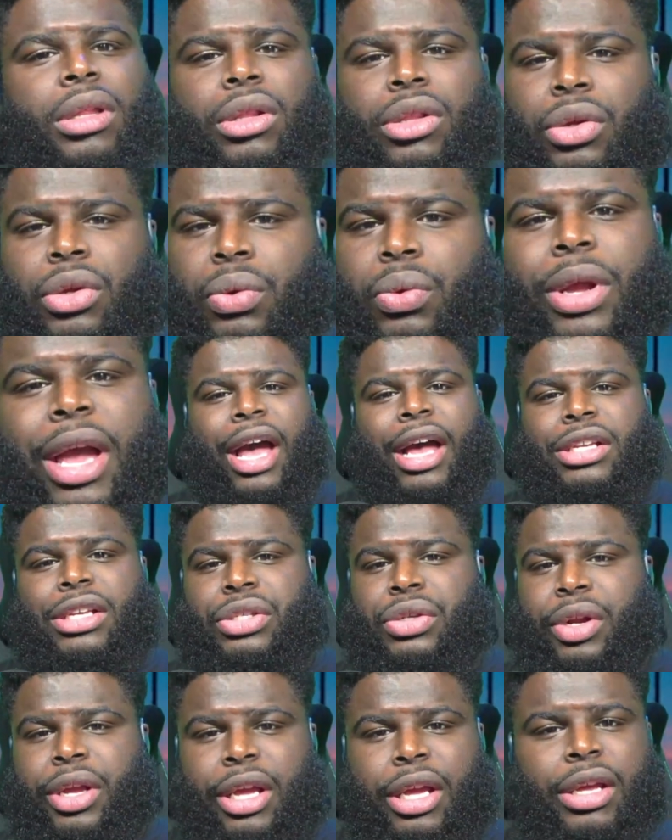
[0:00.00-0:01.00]
you guys
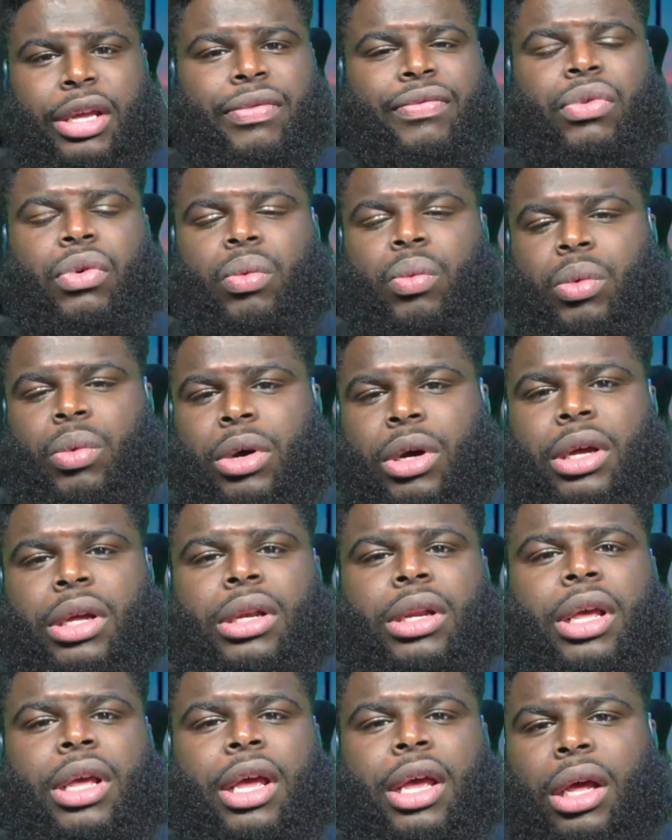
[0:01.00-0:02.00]
are in for one
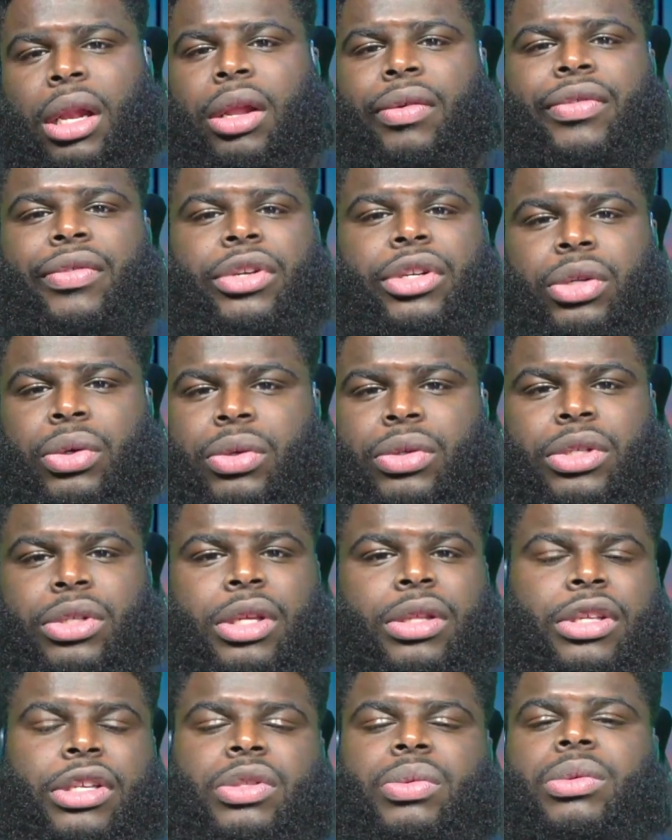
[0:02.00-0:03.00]
hell of a doozy.
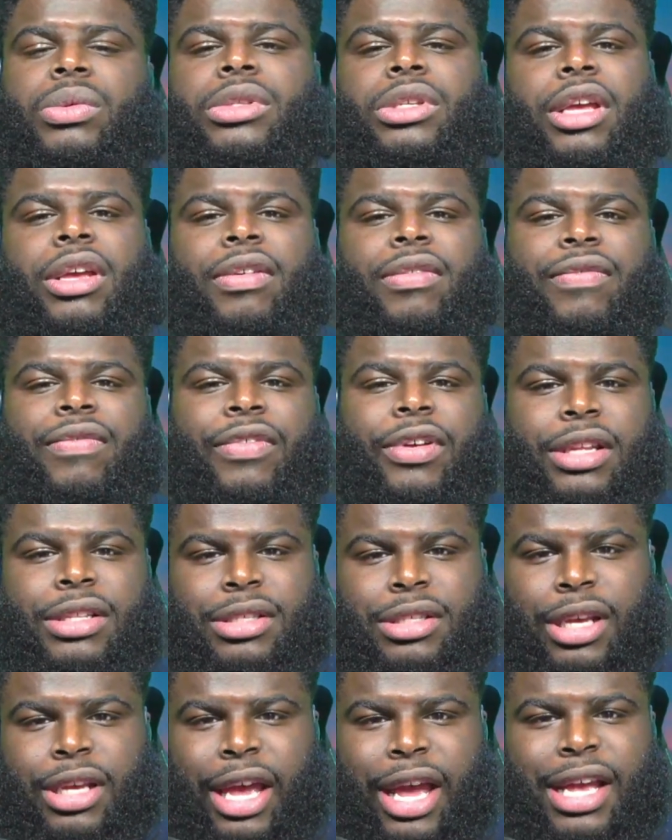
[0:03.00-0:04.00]
This was a
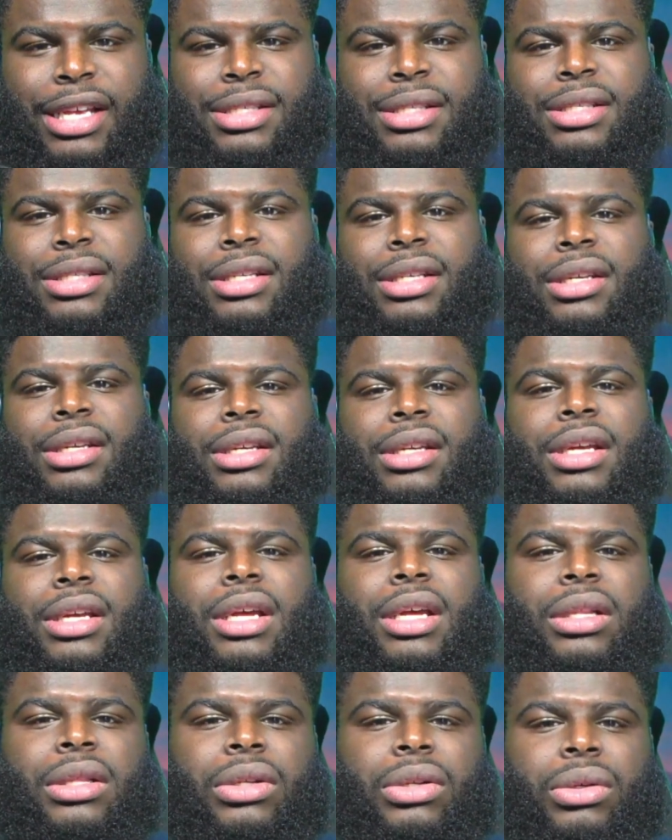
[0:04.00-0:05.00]
fantastic
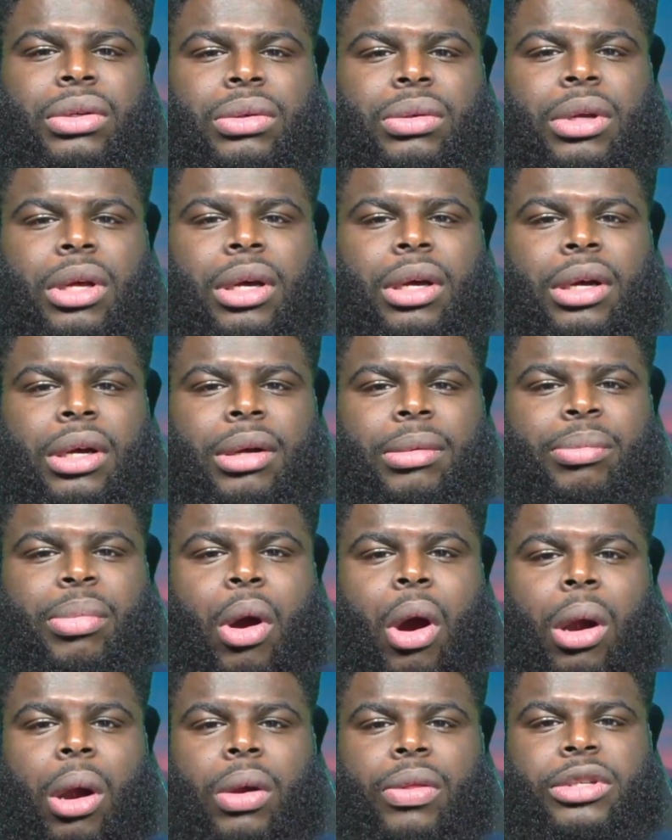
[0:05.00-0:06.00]
little um,
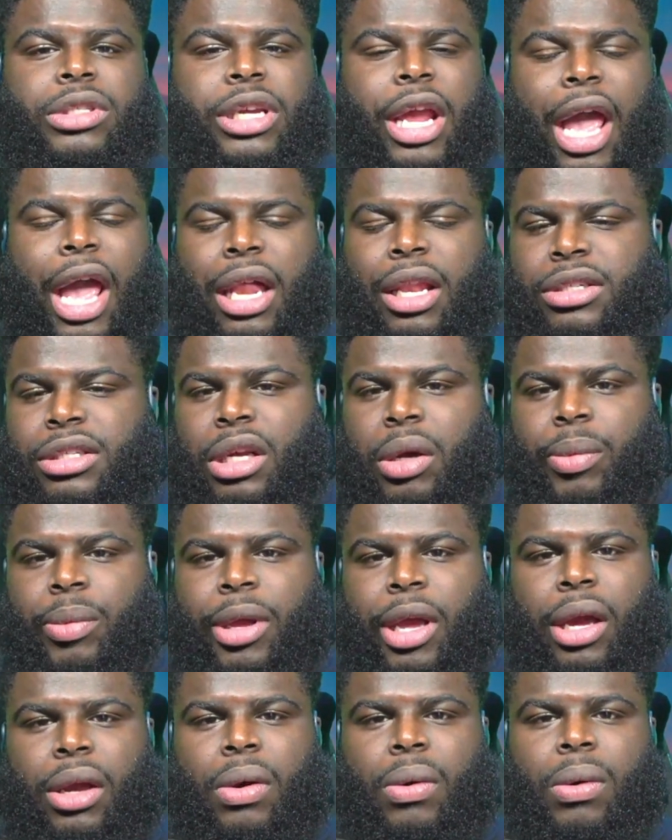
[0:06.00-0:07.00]
part of the challenge that we
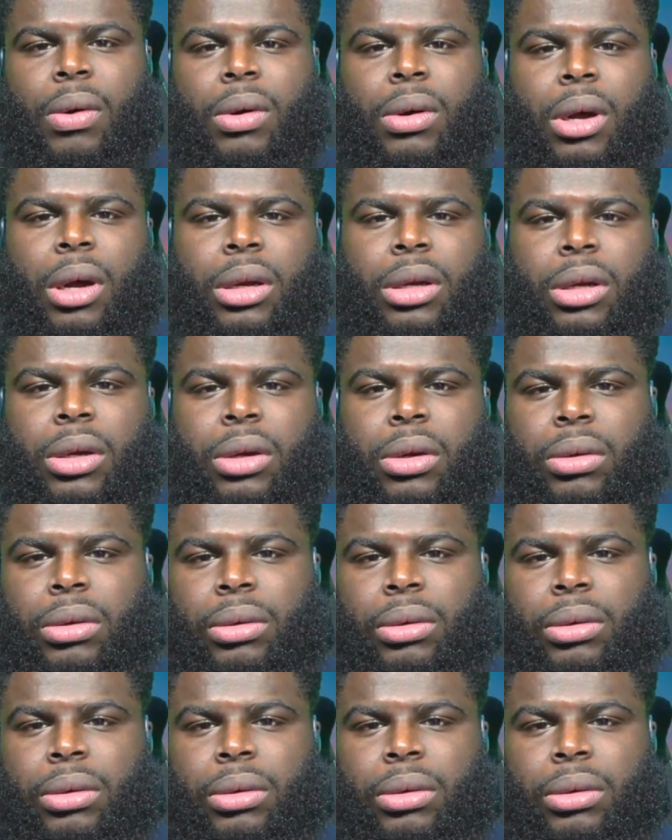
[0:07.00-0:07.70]
had going on here.